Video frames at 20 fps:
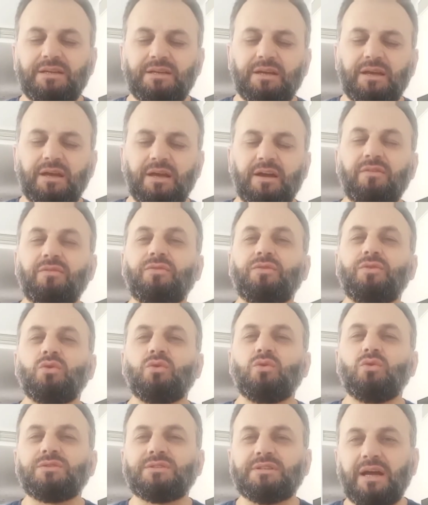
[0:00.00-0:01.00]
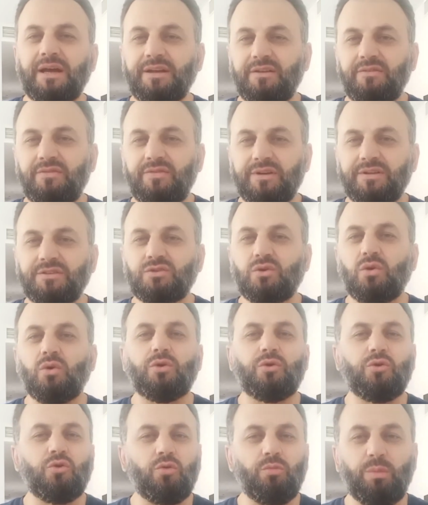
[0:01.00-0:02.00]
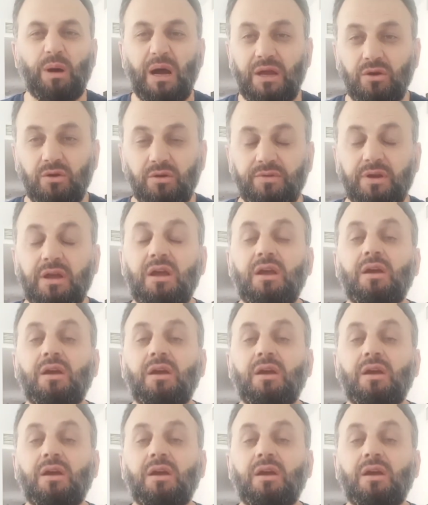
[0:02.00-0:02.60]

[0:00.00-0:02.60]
have no side effects or no bio effect.